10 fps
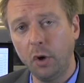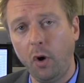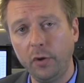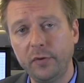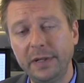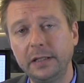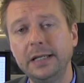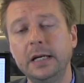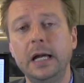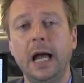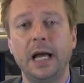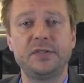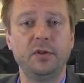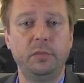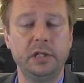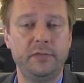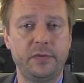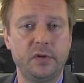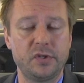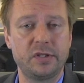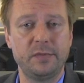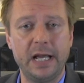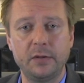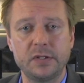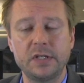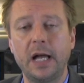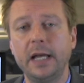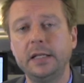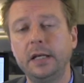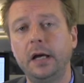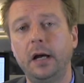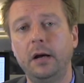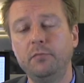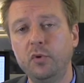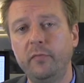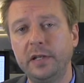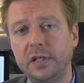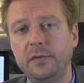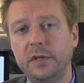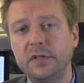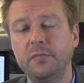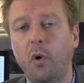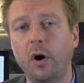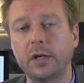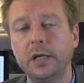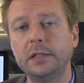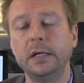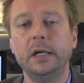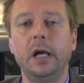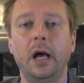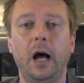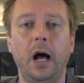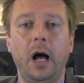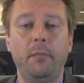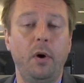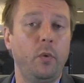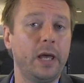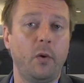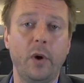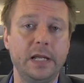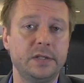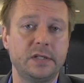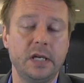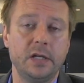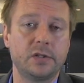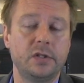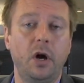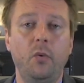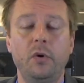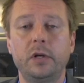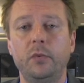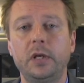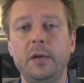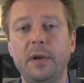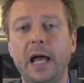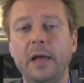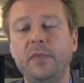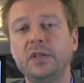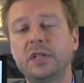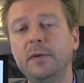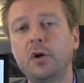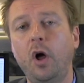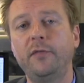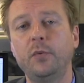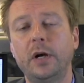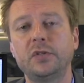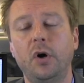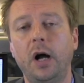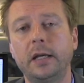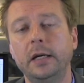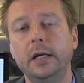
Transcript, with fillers: Ultimately, I still believe that there's some downside movement in this market, but we got to wait and see. So we'll keep an eye on things. Give me a call if you want to talk.